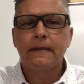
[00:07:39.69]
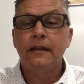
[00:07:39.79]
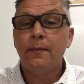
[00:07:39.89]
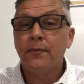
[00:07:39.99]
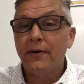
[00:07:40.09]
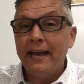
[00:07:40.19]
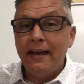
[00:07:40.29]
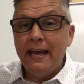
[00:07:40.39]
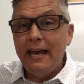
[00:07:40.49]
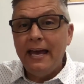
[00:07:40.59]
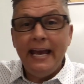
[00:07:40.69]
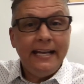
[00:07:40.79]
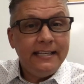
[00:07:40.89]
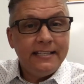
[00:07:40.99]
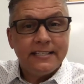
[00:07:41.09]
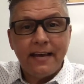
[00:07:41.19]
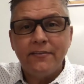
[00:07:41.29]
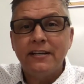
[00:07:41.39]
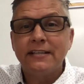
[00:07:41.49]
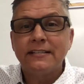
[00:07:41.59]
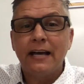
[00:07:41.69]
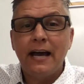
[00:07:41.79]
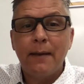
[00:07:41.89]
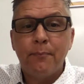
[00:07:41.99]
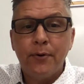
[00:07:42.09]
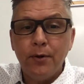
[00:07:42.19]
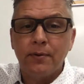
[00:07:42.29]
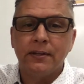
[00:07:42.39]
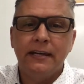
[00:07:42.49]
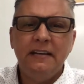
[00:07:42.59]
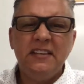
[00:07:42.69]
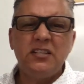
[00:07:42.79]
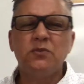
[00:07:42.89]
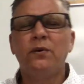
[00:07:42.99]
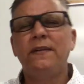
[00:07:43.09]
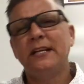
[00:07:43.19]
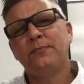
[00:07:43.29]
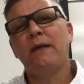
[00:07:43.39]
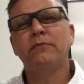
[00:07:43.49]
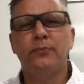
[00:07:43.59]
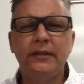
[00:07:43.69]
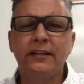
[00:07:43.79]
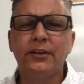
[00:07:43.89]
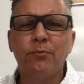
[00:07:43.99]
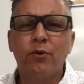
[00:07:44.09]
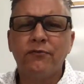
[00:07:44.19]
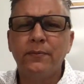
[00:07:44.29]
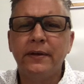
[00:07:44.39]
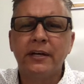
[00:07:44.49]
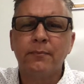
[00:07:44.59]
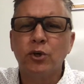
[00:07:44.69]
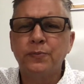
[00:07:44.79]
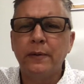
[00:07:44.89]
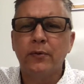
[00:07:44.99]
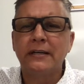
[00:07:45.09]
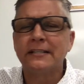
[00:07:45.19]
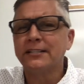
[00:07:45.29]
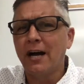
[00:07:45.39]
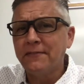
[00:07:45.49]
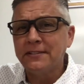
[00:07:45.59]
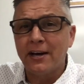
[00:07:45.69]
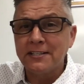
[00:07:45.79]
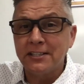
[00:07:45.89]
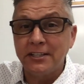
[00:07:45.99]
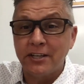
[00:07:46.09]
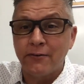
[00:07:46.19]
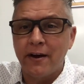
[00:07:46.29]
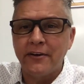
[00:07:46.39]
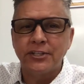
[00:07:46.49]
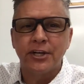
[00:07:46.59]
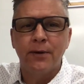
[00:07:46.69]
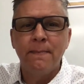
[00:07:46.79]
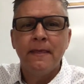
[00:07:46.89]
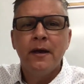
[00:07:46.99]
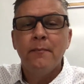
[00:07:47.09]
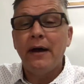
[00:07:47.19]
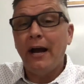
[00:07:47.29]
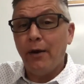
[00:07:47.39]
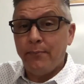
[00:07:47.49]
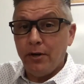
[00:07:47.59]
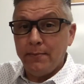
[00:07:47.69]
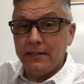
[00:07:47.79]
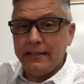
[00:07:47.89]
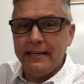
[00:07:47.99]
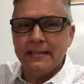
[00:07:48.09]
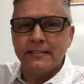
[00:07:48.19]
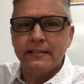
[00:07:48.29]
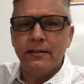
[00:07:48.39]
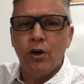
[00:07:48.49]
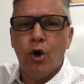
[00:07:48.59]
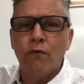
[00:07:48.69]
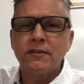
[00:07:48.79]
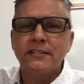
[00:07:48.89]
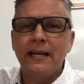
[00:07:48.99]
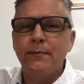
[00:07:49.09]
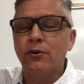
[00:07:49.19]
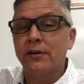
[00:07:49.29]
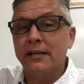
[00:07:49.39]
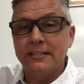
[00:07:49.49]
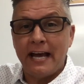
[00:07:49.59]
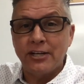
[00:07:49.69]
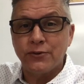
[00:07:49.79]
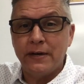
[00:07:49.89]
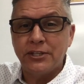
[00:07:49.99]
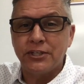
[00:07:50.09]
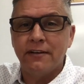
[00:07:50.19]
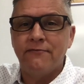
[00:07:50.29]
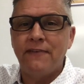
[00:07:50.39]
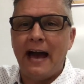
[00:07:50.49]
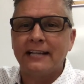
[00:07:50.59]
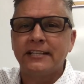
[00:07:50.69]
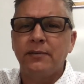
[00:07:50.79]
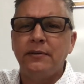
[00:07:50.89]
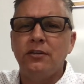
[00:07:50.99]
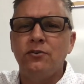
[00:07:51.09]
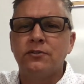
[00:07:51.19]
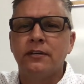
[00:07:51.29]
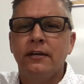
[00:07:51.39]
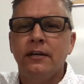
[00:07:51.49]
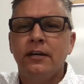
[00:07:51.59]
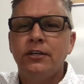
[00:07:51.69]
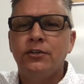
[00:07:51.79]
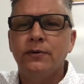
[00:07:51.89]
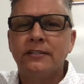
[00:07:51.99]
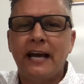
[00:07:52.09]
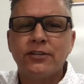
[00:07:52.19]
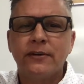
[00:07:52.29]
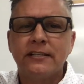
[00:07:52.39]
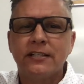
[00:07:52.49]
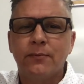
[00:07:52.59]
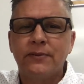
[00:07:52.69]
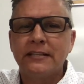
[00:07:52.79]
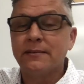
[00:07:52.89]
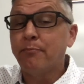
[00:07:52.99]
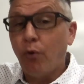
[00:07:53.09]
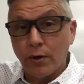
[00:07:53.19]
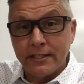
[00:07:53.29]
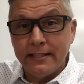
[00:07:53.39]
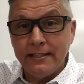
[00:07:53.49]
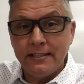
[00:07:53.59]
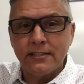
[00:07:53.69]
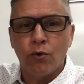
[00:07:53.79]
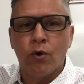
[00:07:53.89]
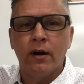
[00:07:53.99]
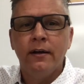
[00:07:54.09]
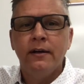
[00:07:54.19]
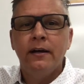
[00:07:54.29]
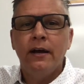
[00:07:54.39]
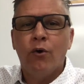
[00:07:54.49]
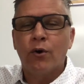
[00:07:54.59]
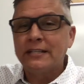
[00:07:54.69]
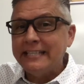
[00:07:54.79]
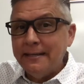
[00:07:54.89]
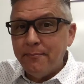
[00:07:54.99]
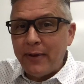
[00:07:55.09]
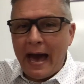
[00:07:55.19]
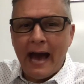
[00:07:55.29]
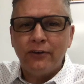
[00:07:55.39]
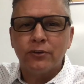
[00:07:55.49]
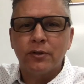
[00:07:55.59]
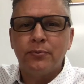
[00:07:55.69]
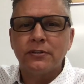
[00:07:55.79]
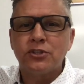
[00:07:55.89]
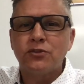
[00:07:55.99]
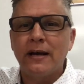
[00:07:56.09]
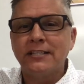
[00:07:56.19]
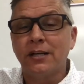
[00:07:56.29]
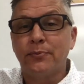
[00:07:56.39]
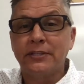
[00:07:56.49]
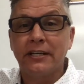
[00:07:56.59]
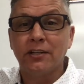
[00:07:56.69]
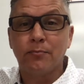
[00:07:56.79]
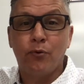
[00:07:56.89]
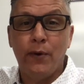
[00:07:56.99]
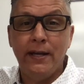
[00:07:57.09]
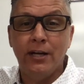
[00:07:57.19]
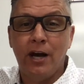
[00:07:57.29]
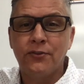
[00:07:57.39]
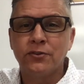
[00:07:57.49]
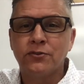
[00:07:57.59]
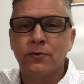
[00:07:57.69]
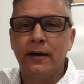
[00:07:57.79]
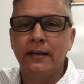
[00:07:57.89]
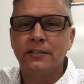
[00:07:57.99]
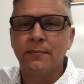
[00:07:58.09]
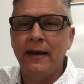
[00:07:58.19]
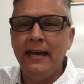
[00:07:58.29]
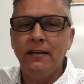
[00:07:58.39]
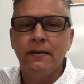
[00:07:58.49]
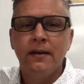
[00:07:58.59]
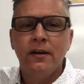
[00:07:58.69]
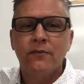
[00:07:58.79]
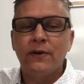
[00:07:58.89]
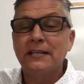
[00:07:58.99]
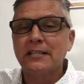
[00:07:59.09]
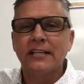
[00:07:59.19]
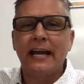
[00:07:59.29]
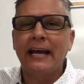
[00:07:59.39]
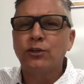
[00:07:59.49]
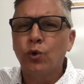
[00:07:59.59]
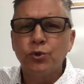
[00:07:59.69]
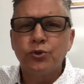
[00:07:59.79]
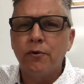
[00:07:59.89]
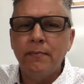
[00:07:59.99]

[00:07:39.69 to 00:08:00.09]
Number 87 is hyperbole, and this is one that's probably a little more familiar to most people because it's often taught as a literary term, but hyperbole is an overstatement or exaggeration of facts. It can be used to exaggerate something's importance or its impact, or to put stress on a particular point an author is trying to make. Phrases like, I told you a